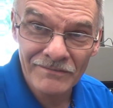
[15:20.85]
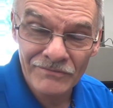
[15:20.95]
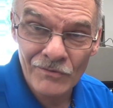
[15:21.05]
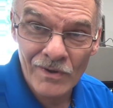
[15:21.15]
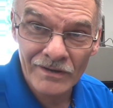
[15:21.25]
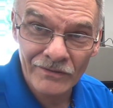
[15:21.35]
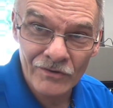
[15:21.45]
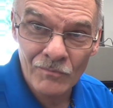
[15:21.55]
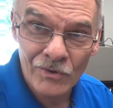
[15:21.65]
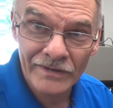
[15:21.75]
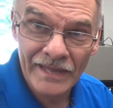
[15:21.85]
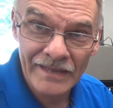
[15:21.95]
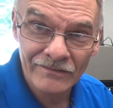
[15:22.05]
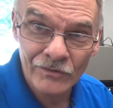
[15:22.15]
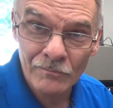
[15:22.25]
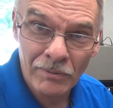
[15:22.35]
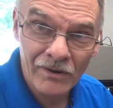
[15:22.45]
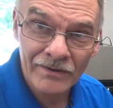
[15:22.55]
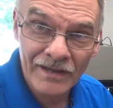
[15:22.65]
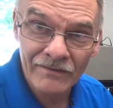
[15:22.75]
If you want a little more gain, a little
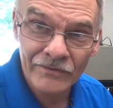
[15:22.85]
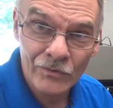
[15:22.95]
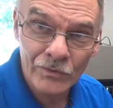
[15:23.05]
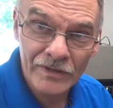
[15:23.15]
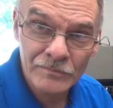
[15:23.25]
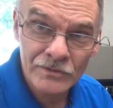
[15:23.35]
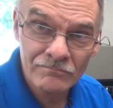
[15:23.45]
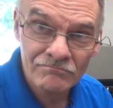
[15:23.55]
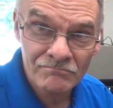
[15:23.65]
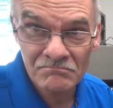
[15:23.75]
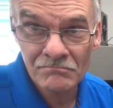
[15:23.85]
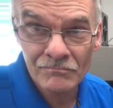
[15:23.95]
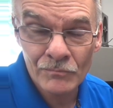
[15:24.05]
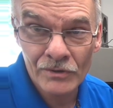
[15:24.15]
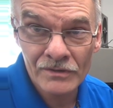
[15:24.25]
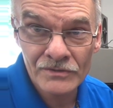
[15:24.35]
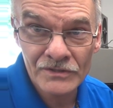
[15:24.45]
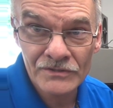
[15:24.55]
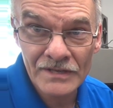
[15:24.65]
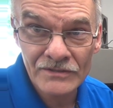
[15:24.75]
bark out of your old Gibson, put in a
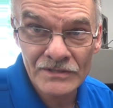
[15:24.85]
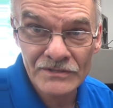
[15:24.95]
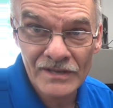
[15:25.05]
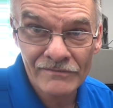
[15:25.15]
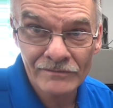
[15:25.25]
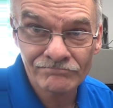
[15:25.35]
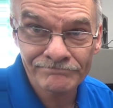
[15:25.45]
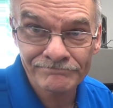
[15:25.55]
6AC7.